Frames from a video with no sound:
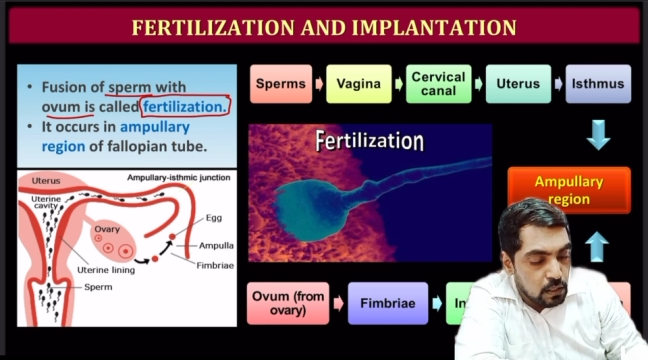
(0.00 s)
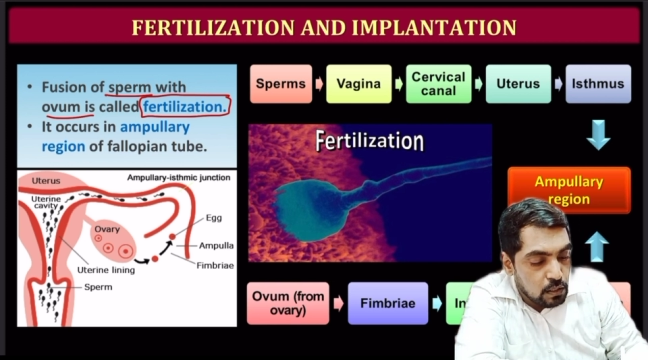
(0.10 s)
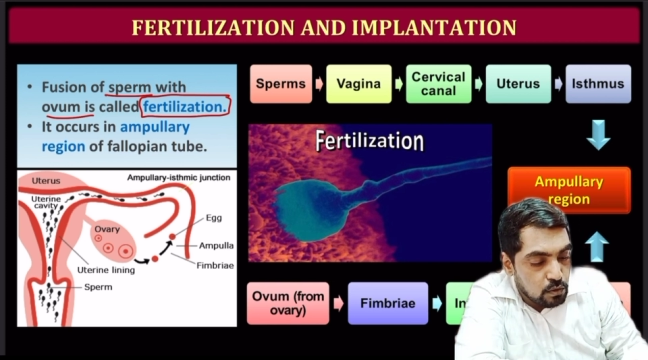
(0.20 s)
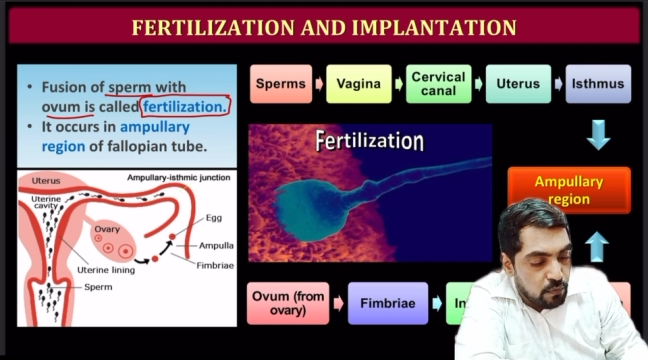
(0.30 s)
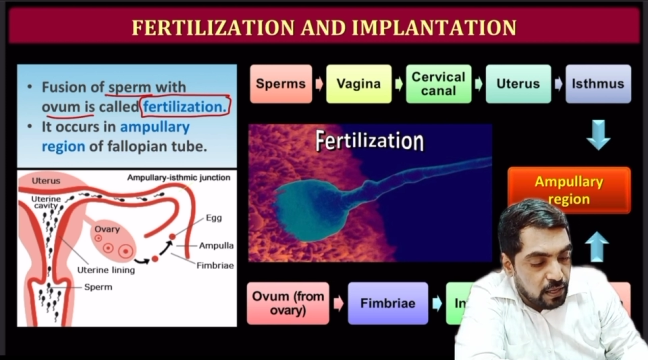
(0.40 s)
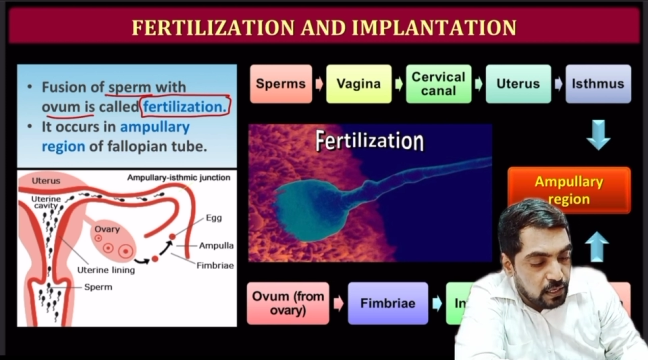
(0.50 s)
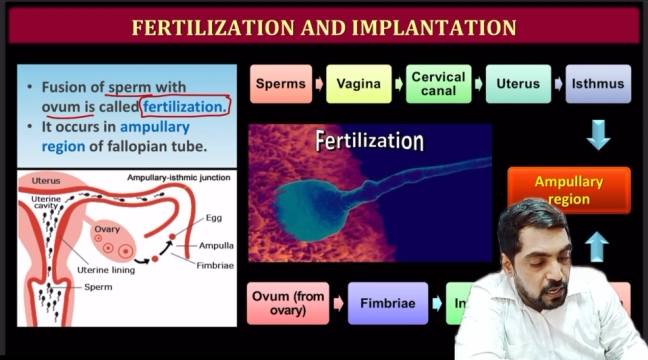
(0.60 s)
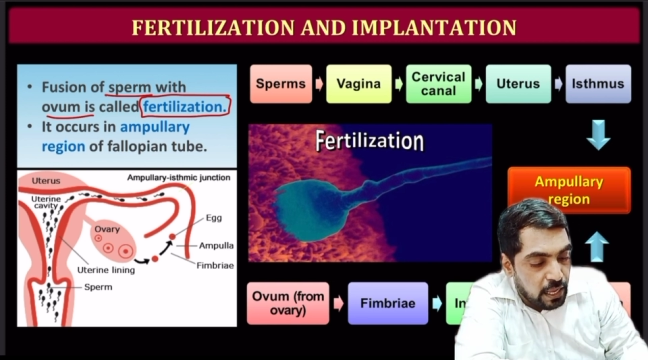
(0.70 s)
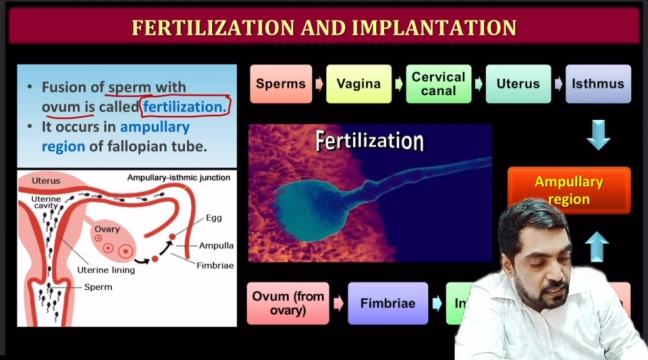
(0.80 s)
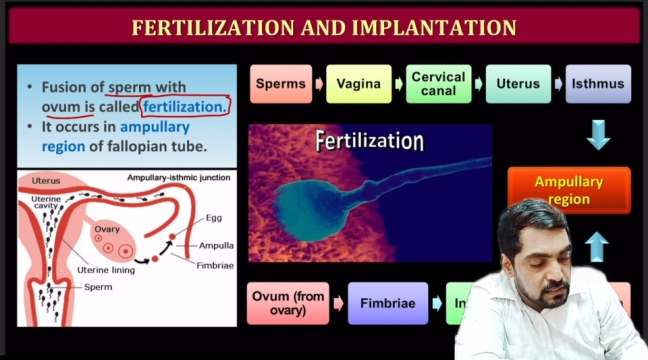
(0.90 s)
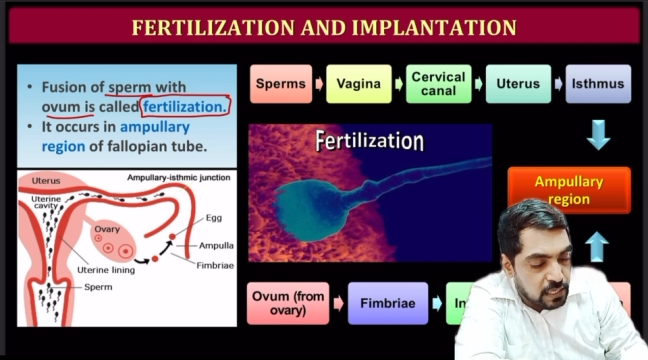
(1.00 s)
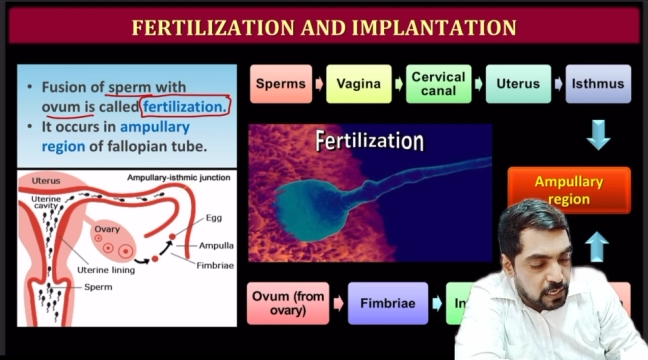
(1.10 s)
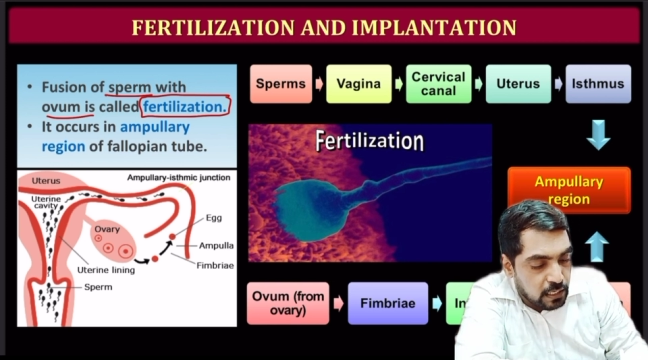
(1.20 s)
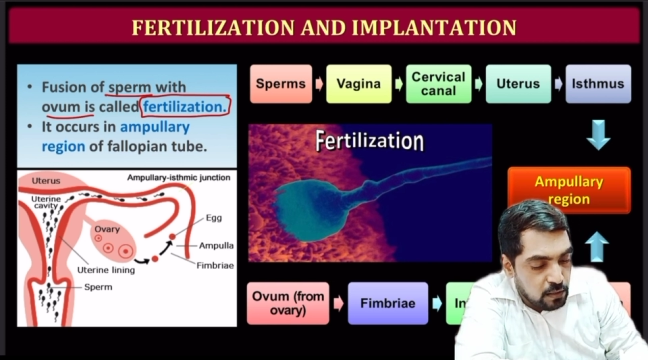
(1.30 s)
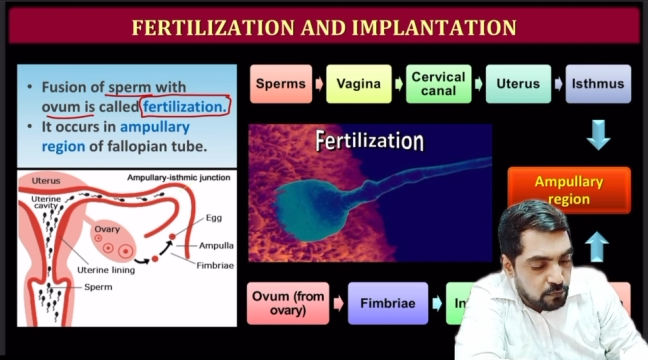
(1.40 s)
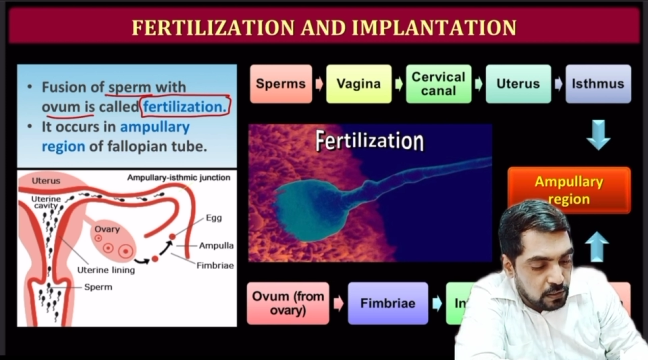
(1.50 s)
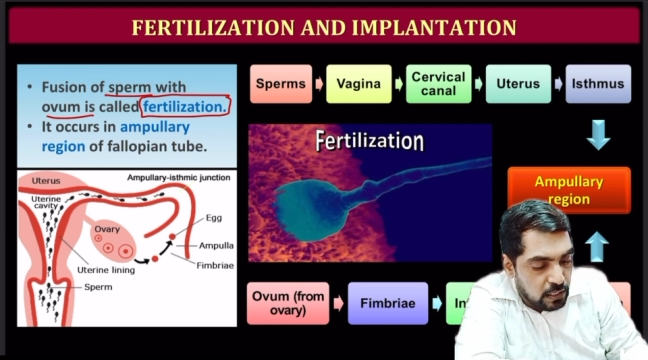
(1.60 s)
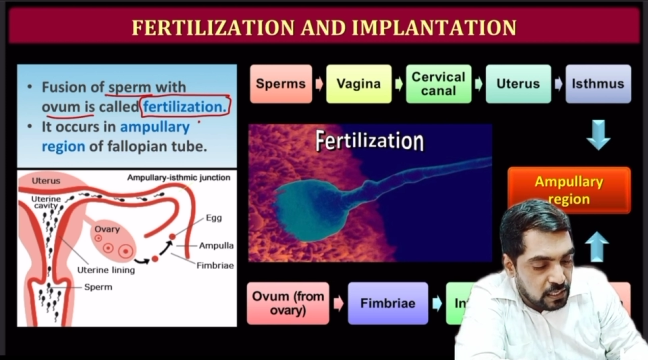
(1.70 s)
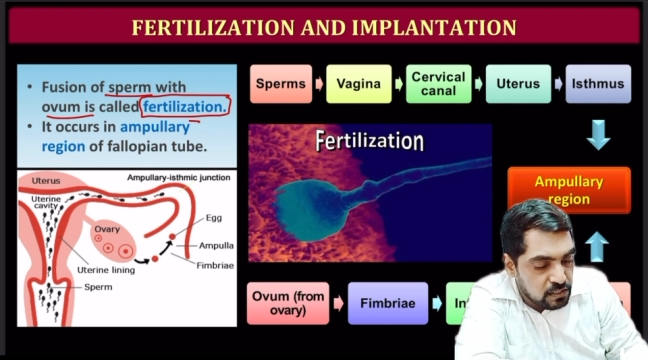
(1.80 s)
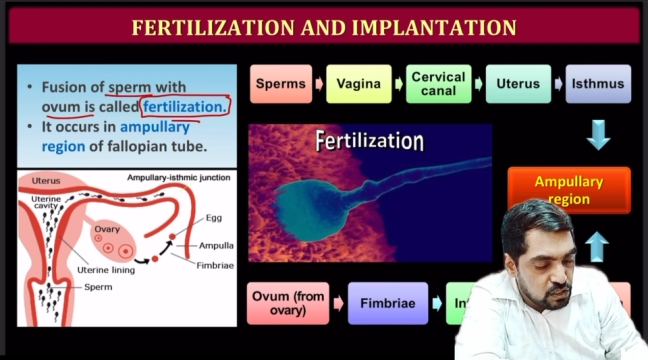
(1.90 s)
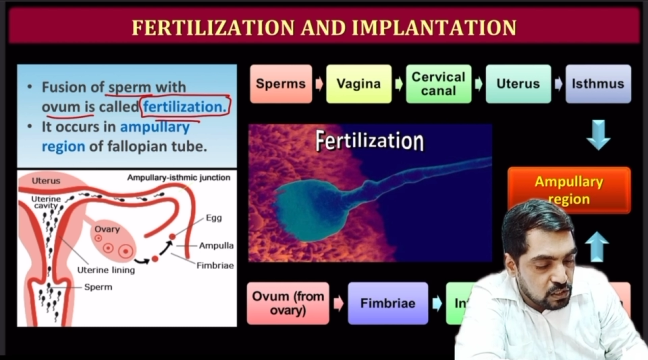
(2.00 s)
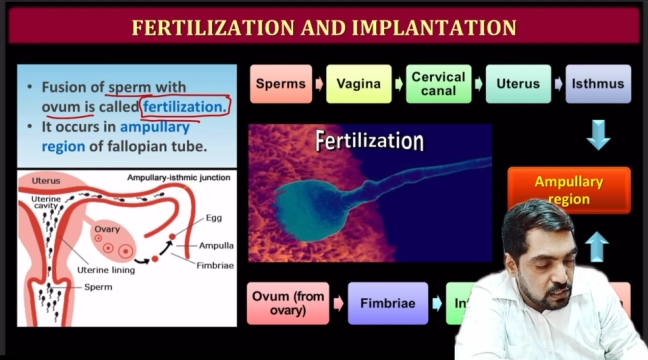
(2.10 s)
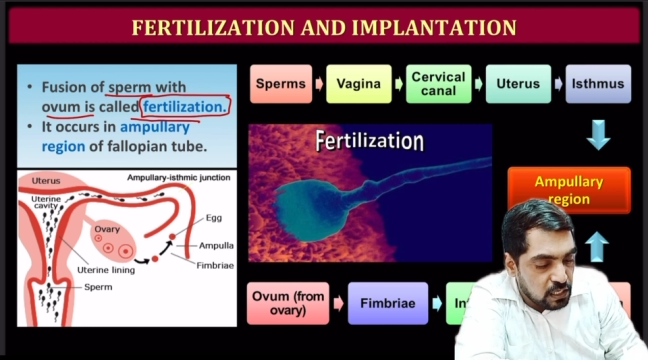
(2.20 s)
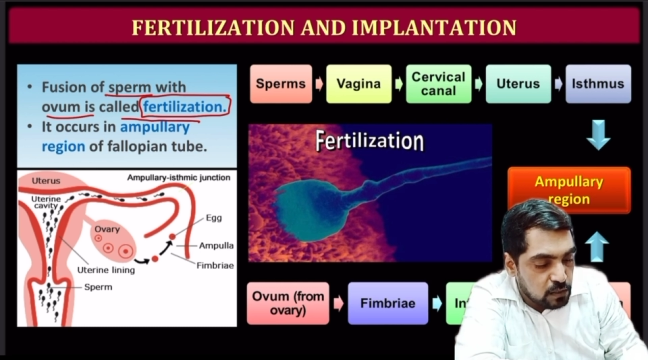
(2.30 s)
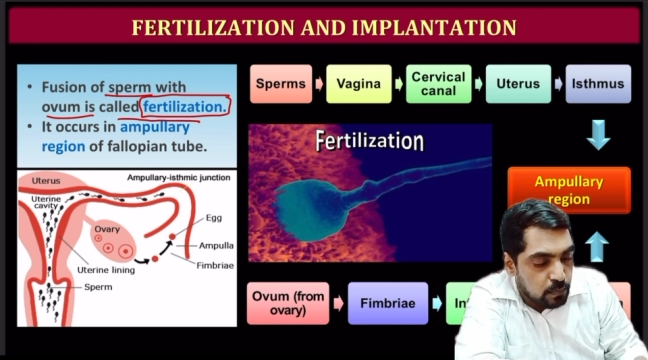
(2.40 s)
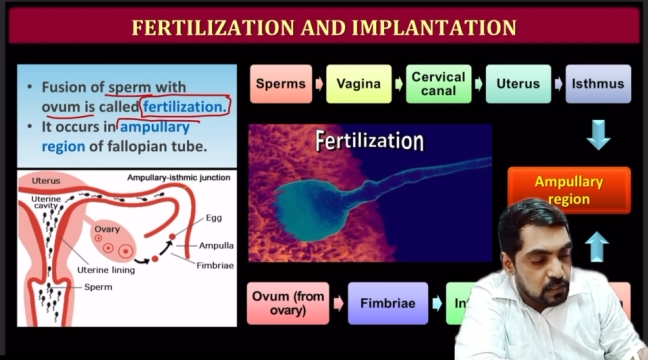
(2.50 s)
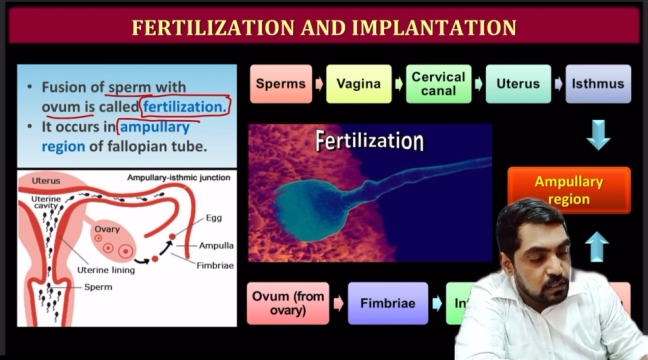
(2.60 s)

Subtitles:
So where exactly fertilization takes place?